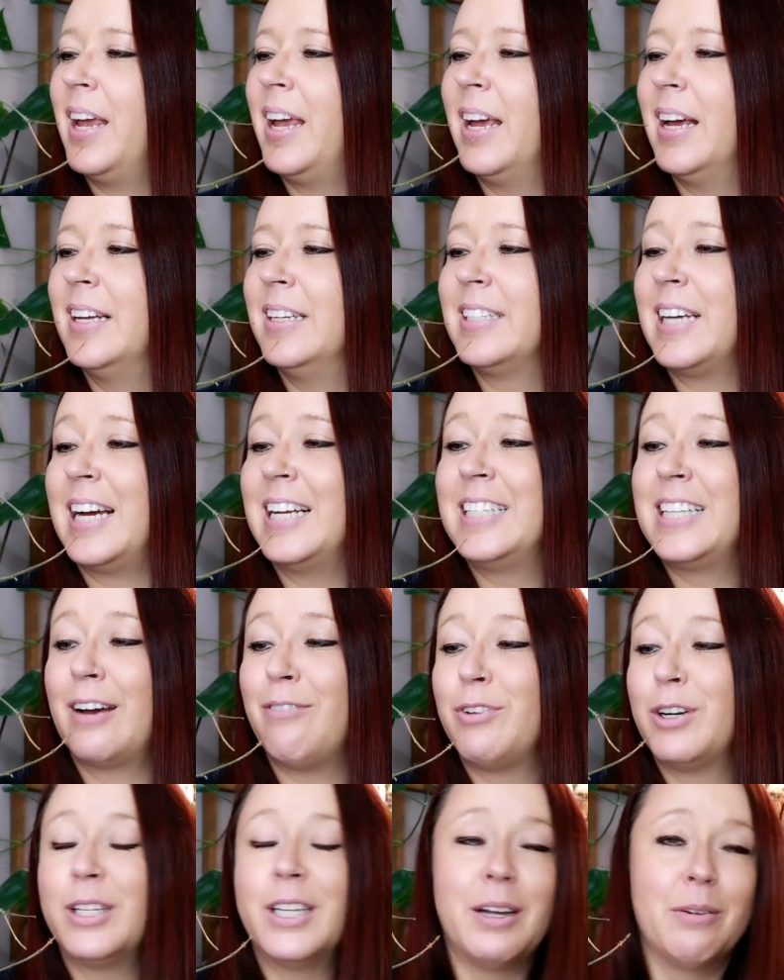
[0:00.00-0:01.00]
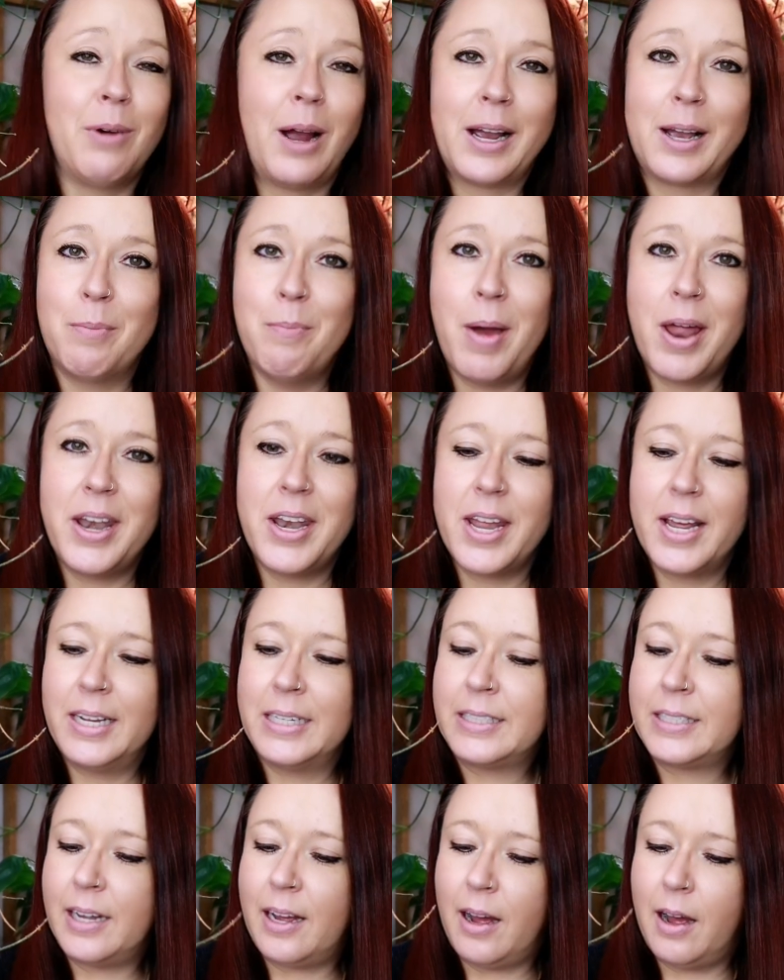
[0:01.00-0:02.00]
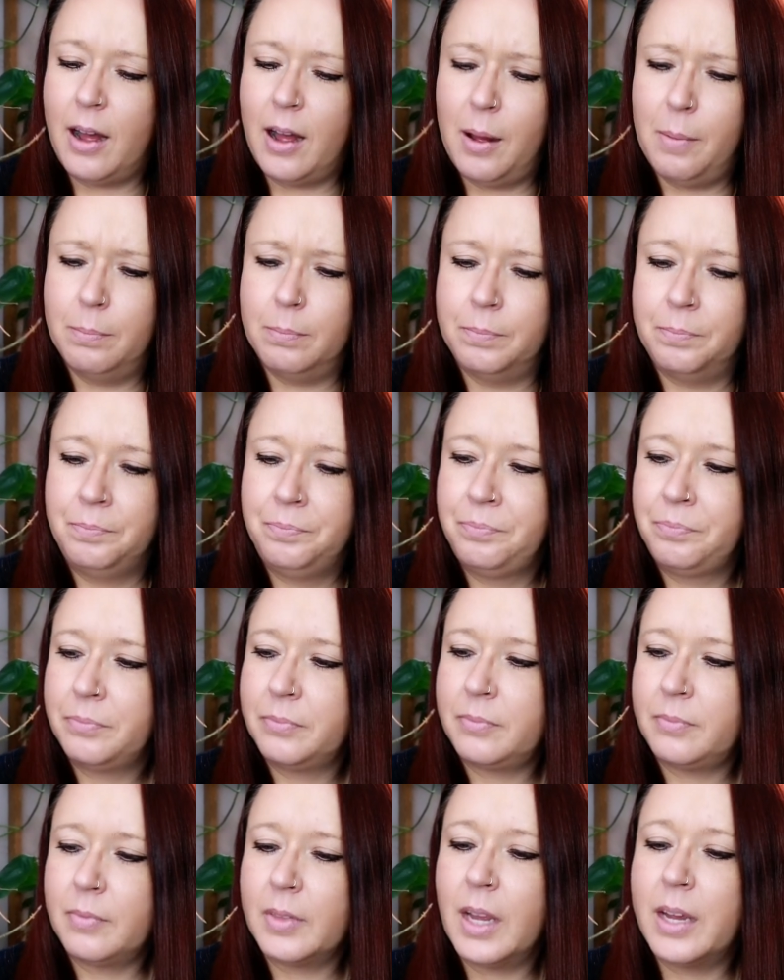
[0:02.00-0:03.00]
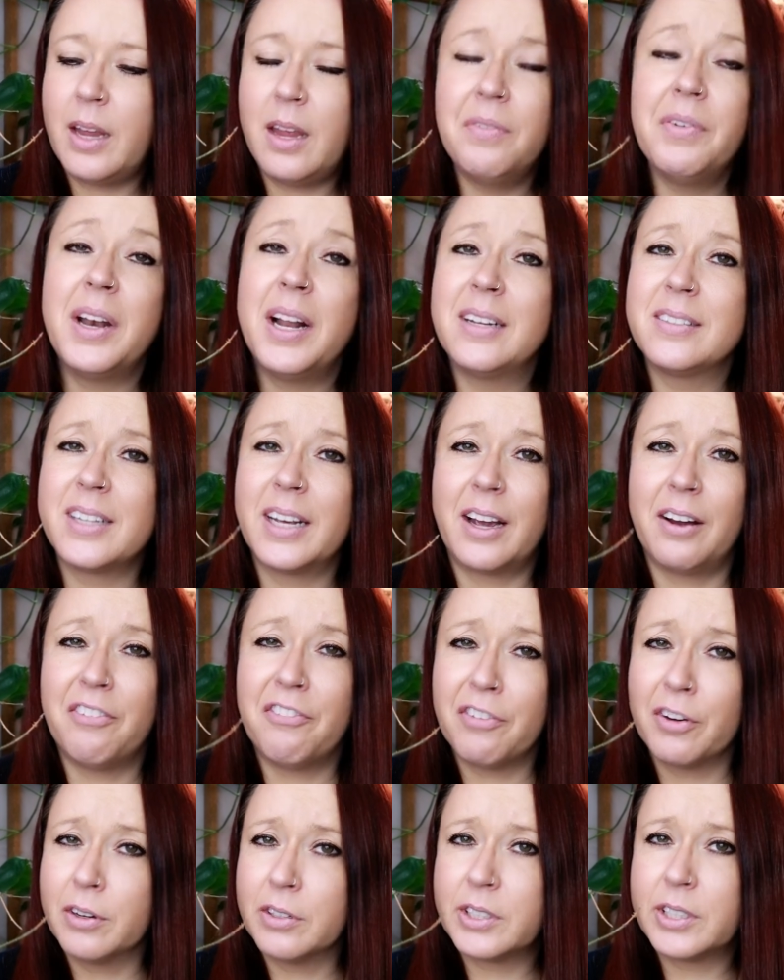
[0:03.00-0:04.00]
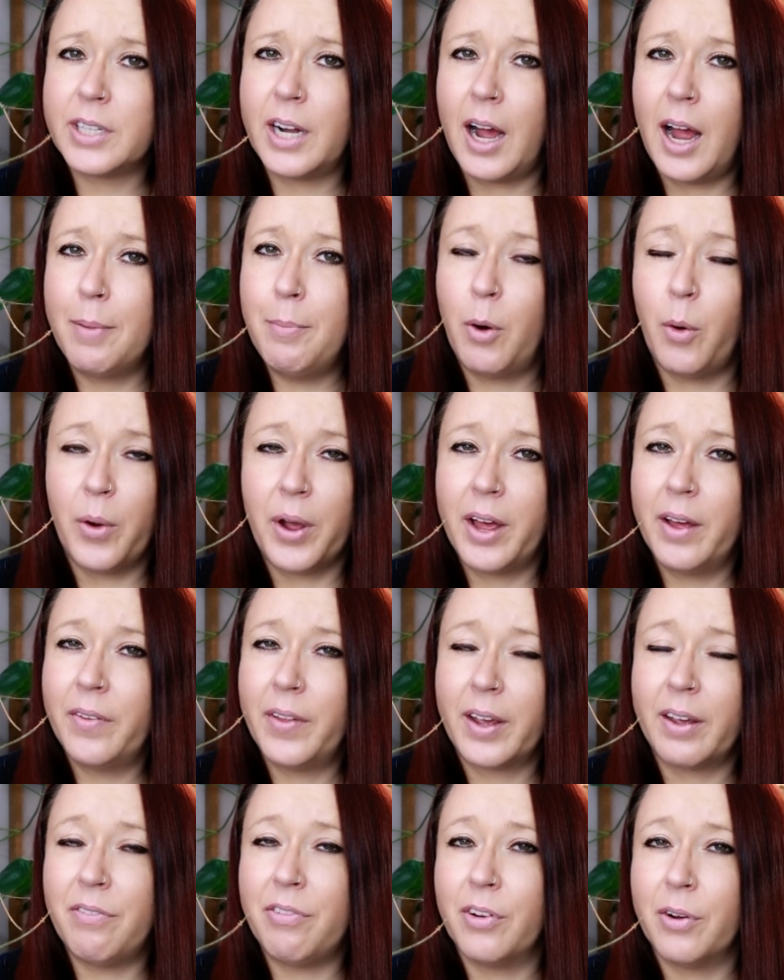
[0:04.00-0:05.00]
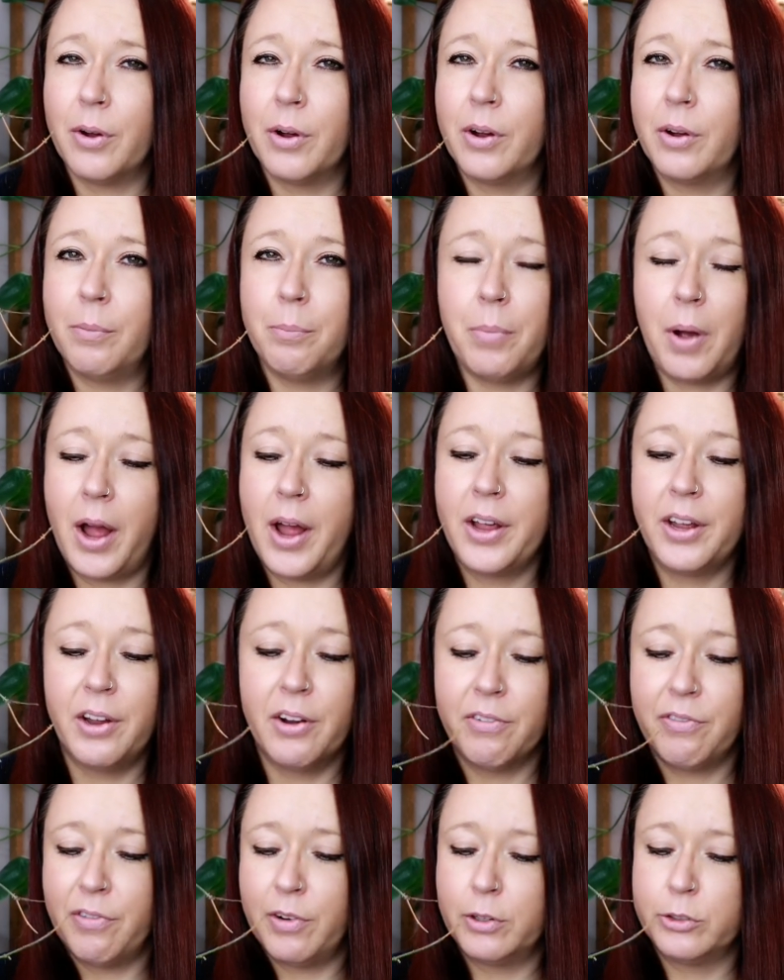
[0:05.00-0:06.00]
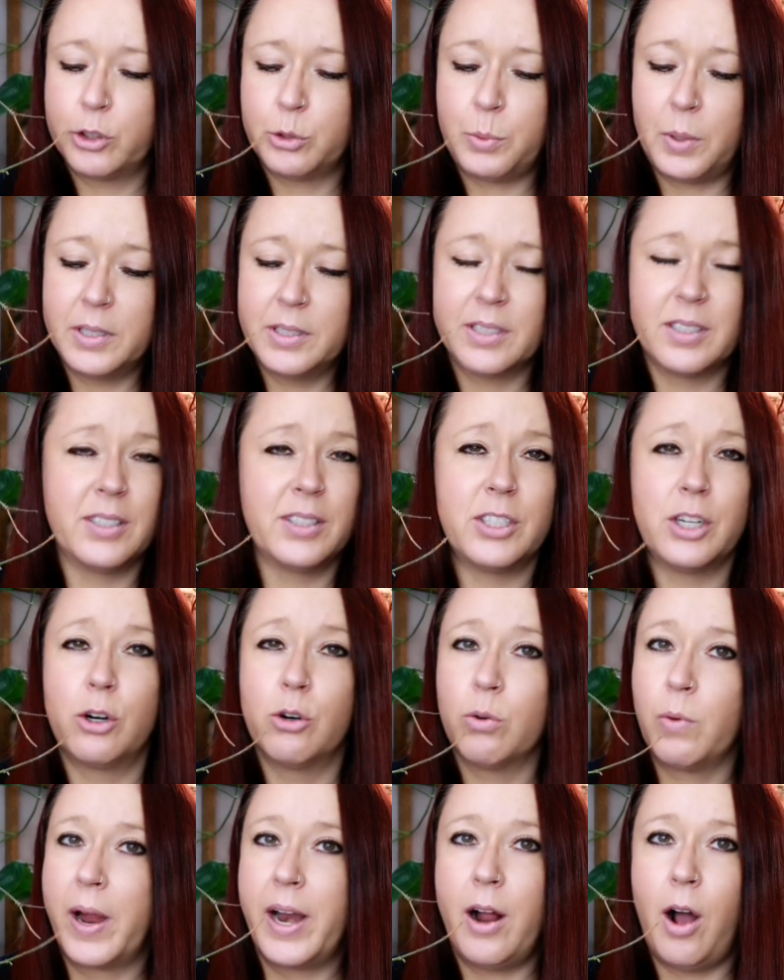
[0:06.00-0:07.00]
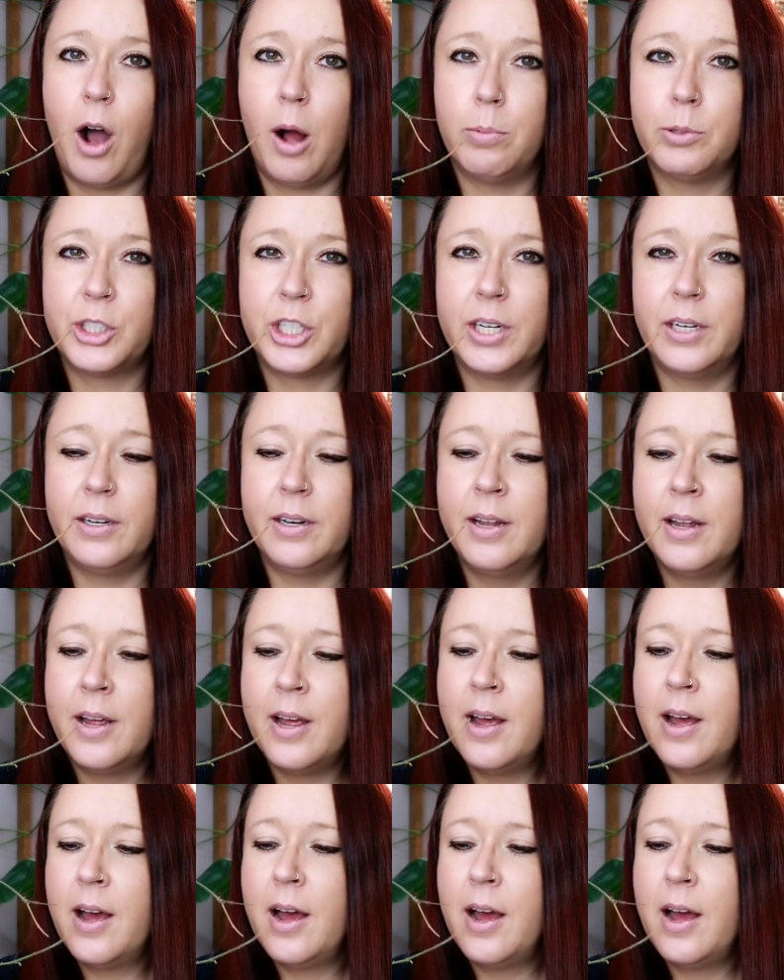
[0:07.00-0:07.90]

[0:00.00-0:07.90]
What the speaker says: And I definitely recommend it. Even as like a first time Hoya, like if you're buying your first one, this is a great option